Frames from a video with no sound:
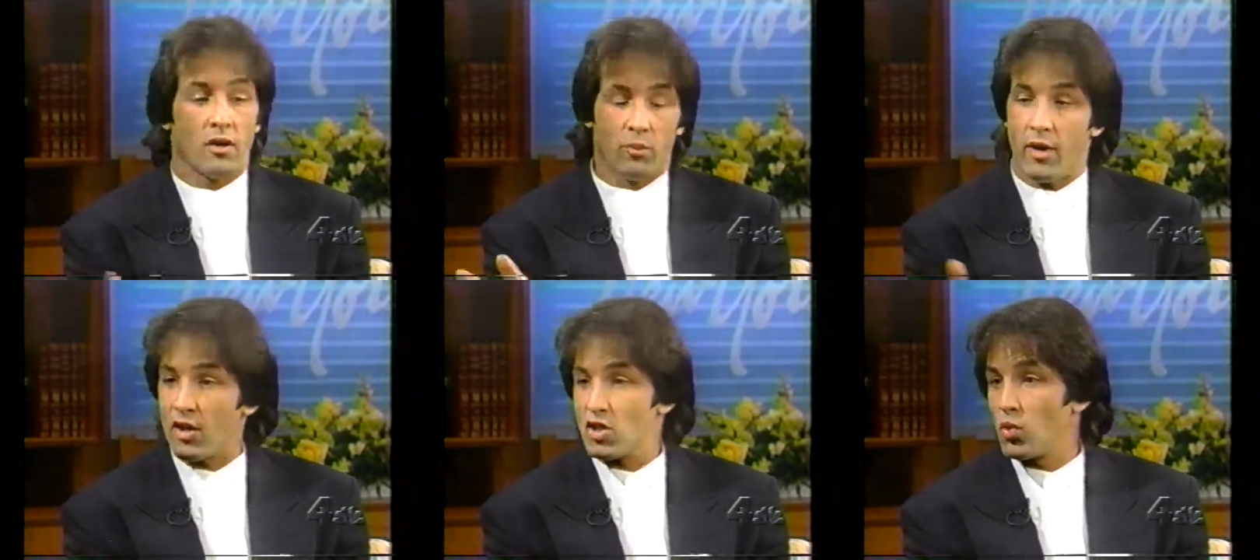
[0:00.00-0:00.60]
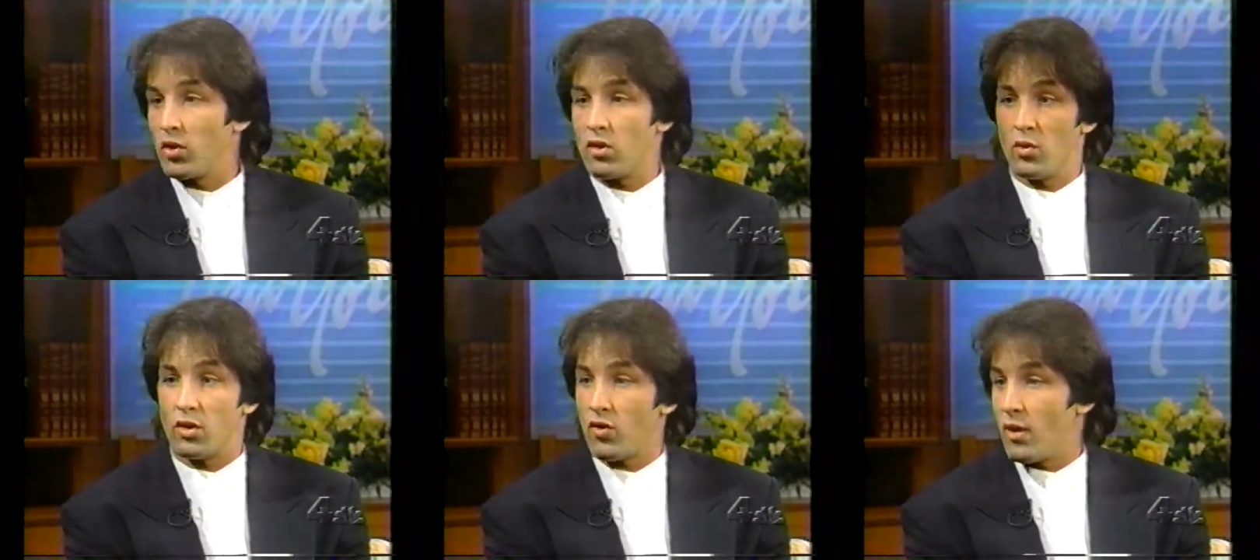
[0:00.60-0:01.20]
They'll bash the
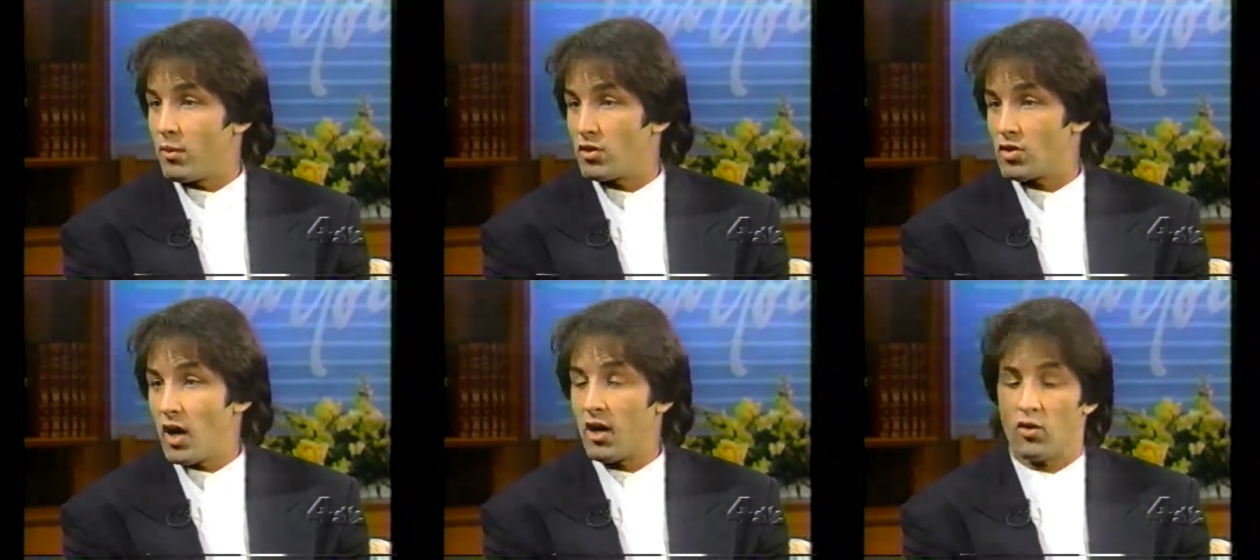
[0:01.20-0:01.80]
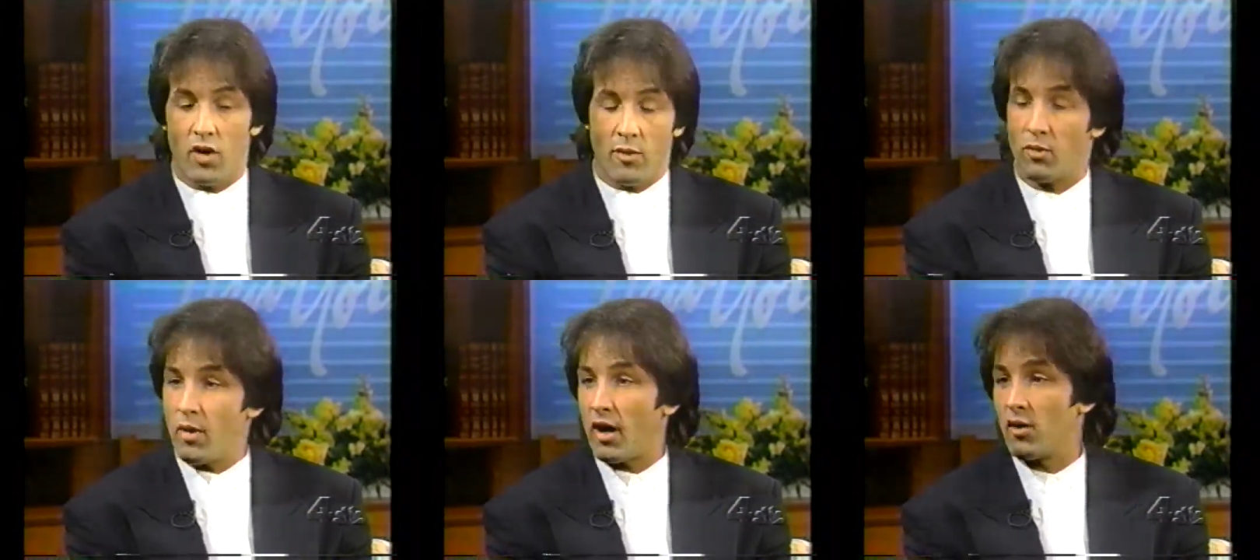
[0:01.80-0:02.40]
window in, grab your child, grab
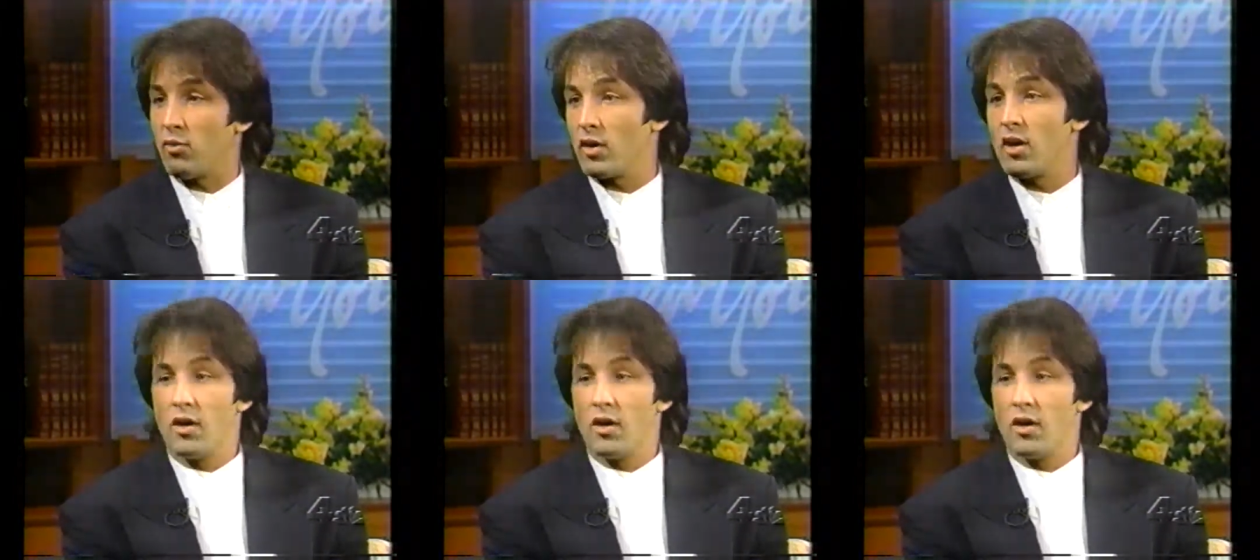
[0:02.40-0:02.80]
your pocketbook.